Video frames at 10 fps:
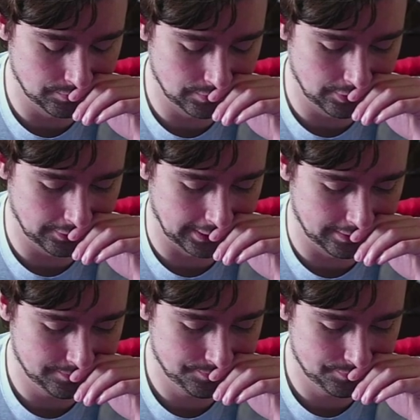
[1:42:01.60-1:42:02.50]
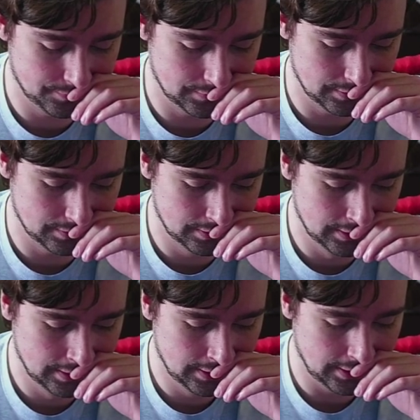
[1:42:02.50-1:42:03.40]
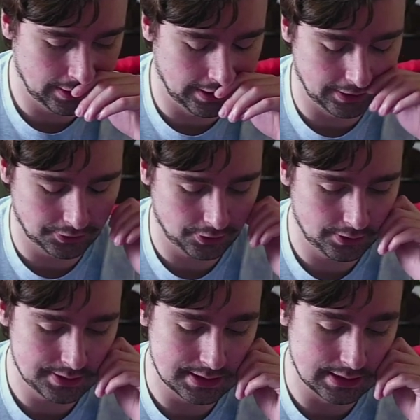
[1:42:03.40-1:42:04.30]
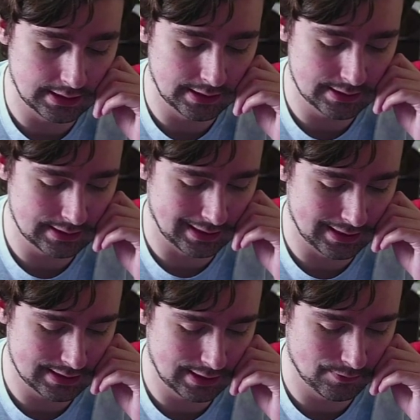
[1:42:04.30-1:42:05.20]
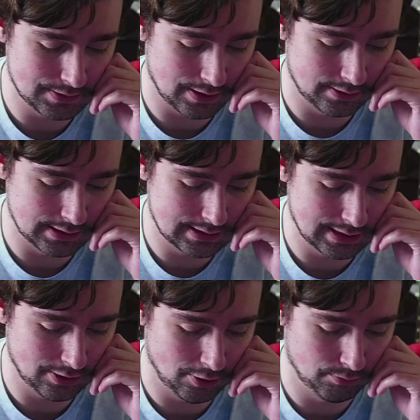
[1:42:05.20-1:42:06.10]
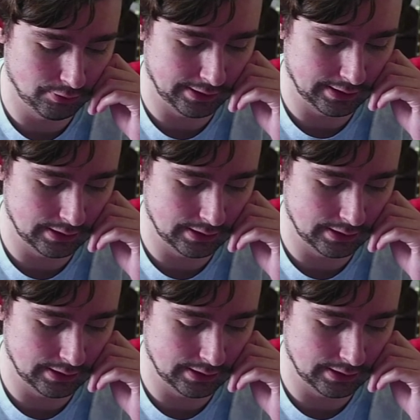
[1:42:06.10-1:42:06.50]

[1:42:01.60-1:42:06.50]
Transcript: Okay. Uh, Curtis D says he was on the Sith home planet,